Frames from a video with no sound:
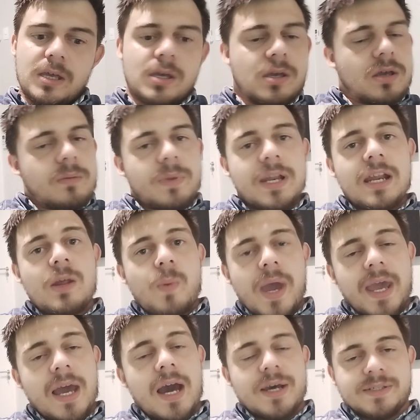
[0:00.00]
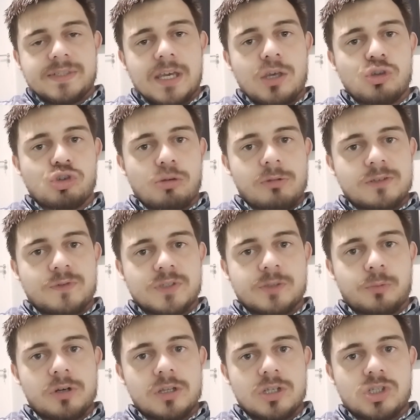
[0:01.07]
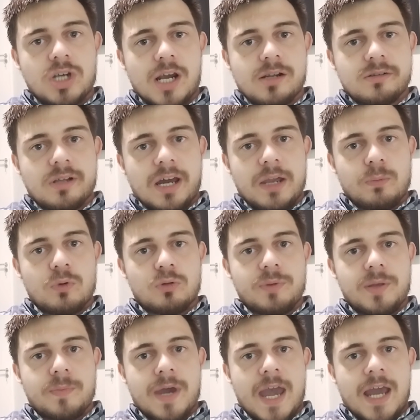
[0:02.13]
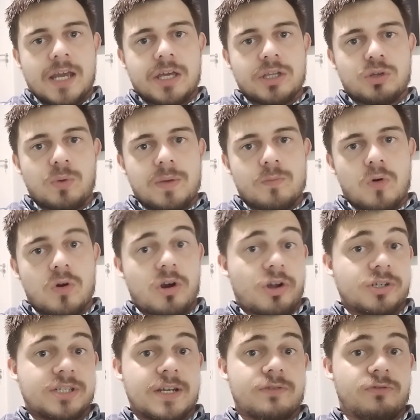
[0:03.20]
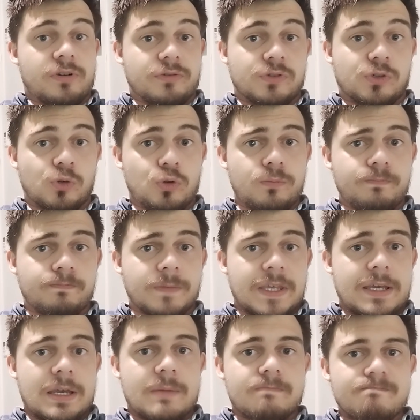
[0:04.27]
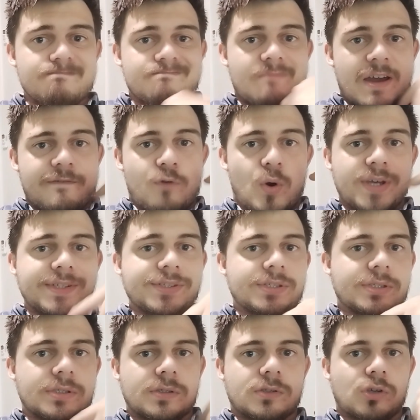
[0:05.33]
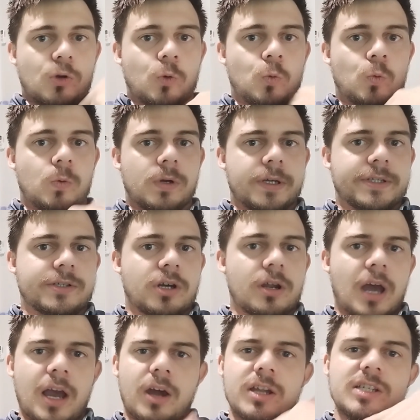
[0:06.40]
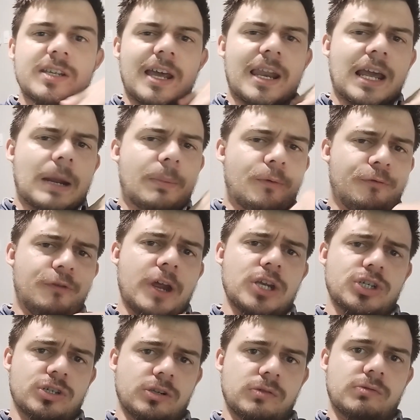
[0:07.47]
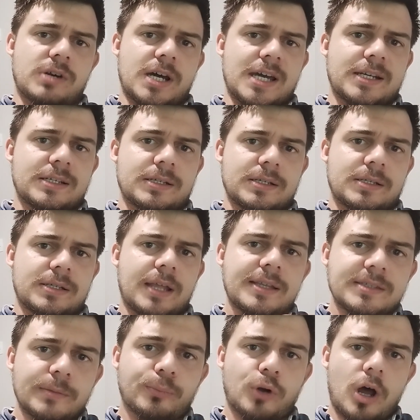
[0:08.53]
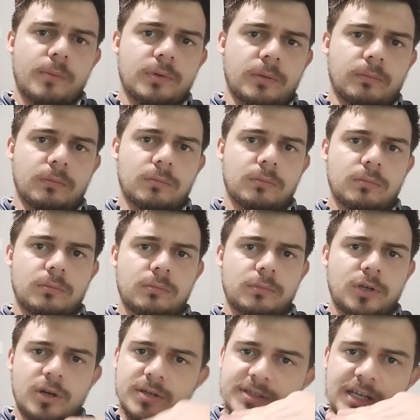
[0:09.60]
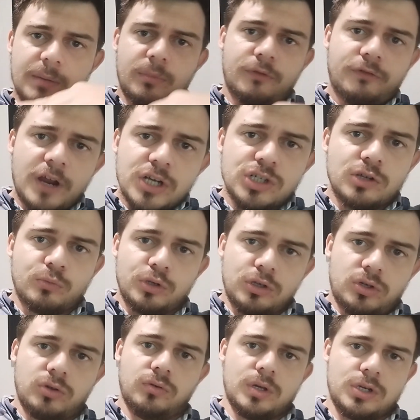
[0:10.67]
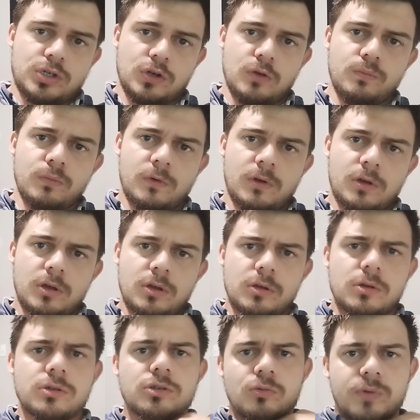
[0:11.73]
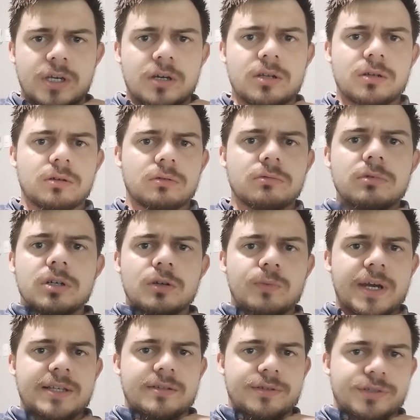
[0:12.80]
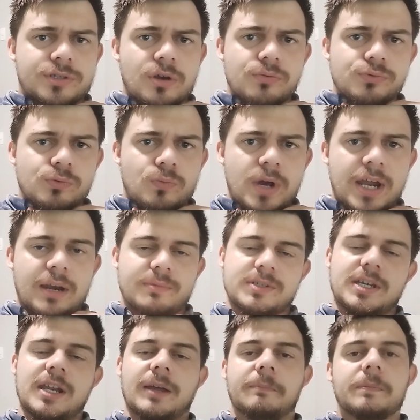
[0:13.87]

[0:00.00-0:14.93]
But anyway, guys, thank you so much for supporting the channel. I will be back doing more content real soon. My voice, so I gotta sound like a professional, right? That's the problem. You gotta sound professional when you do YouTube. So we gotta wait till this goes away. No, I'm just kidding.